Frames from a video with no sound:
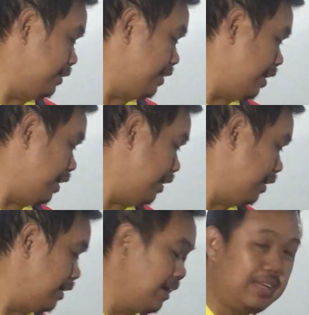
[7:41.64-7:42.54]
I
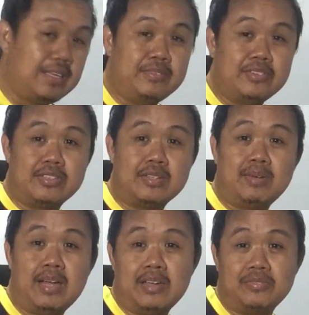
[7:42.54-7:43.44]
am using
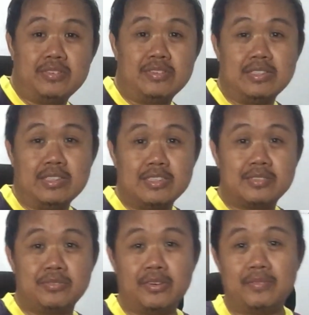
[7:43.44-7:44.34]
my iPhone
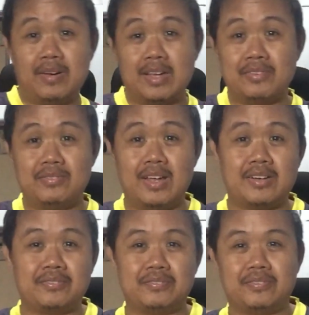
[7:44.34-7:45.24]
6 for my
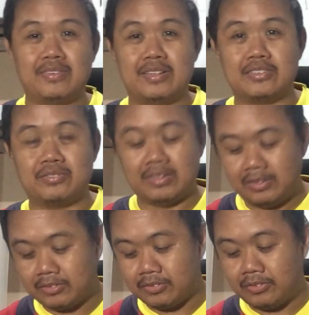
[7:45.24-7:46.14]
vlog for this
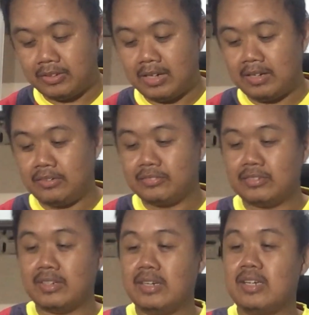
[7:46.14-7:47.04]
one. So and
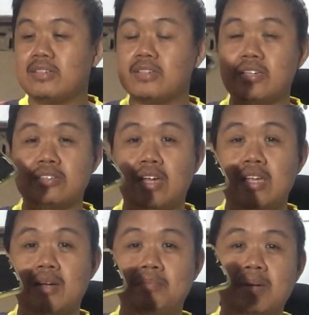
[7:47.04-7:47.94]
the next is
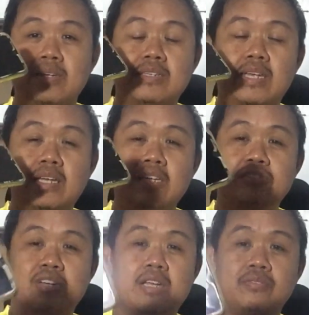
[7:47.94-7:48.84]
I have my daily
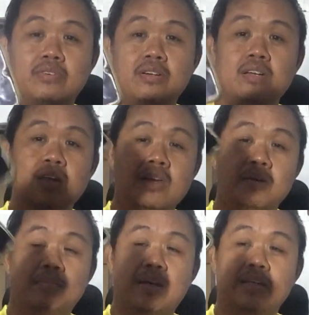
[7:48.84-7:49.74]
driver.
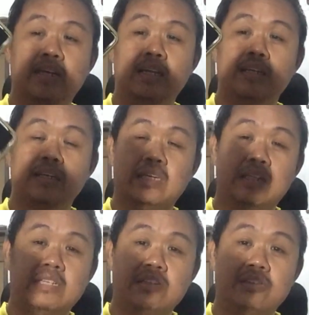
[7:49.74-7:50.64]
My daily
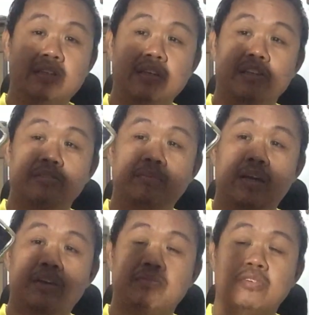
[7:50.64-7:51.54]
EDC is
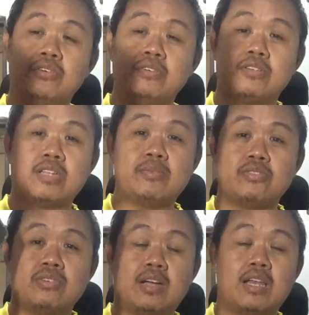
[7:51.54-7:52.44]
my phone
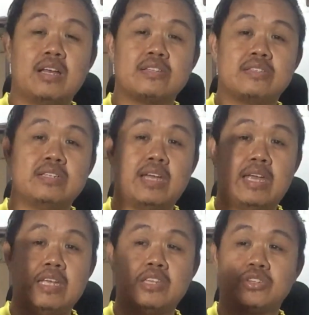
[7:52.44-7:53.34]
Samsung Galaxy
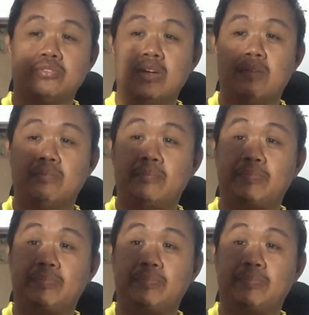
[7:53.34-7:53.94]
A12.